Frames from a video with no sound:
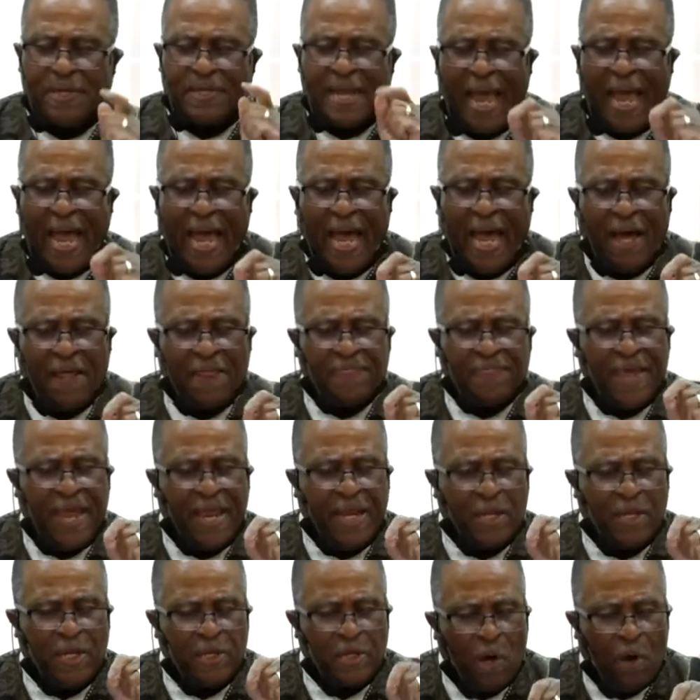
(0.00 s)
Now
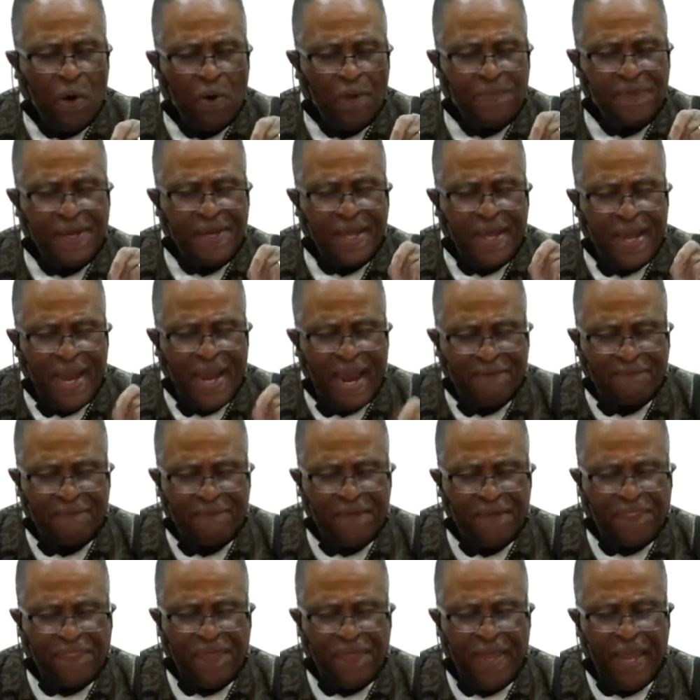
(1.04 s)
they know that
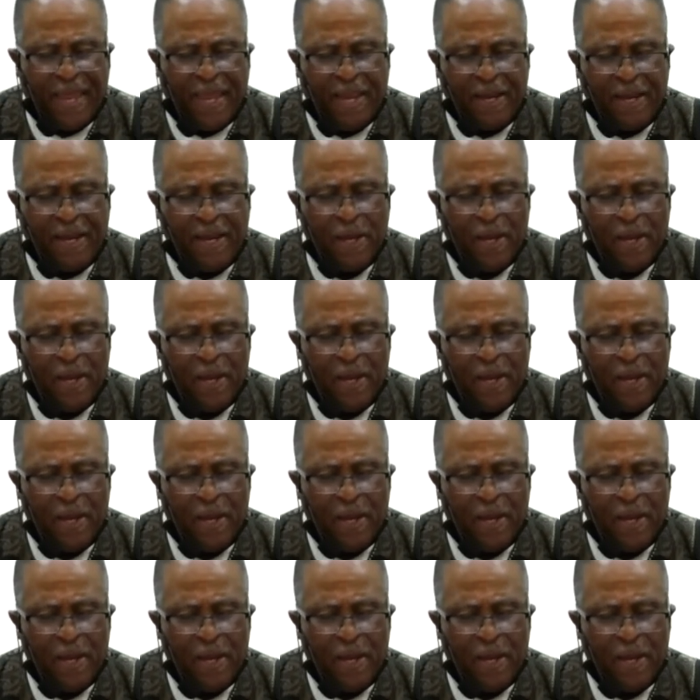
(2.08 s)
everything